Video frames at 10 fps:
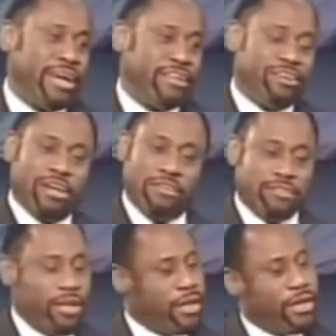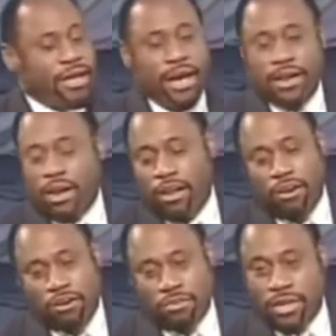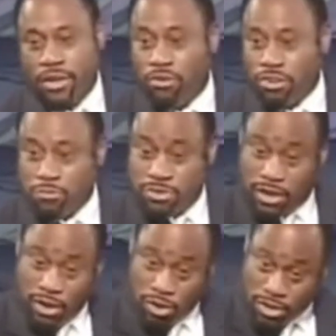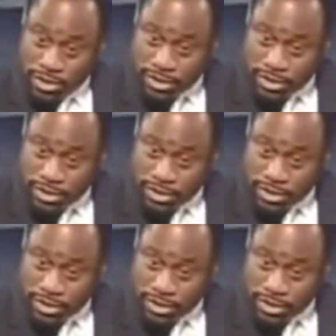you know, I say, I had a long day. Holy Spirit says, look,